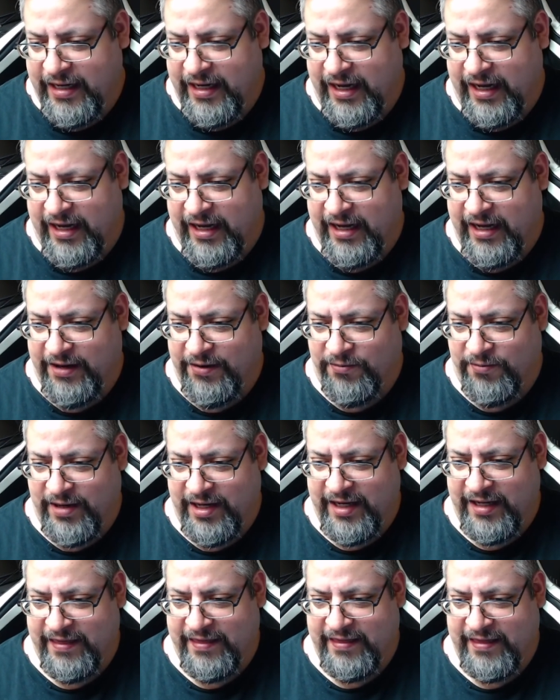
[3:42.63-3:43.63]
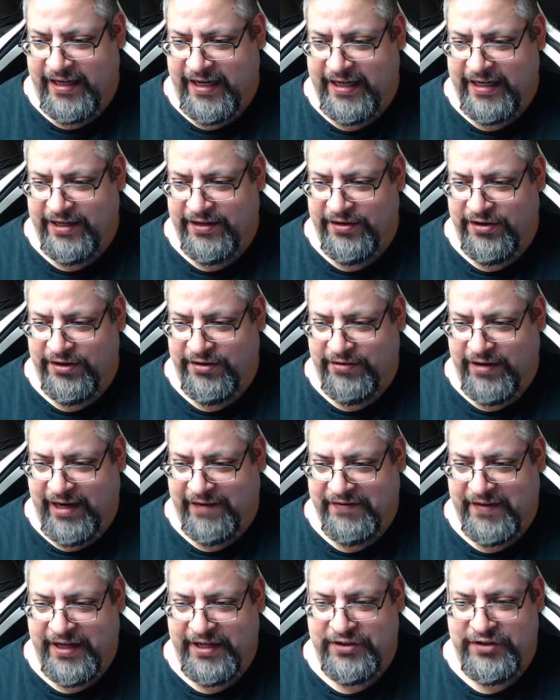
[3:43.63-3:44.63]
Want to thank
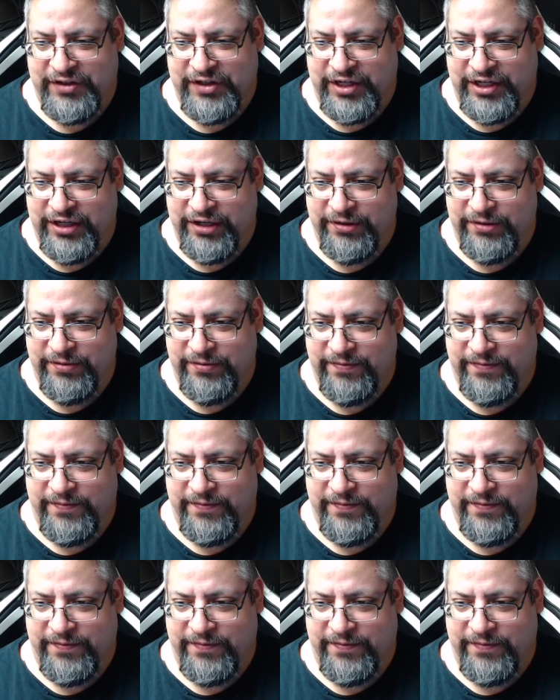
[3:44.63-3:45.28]
Nerdcraft HQ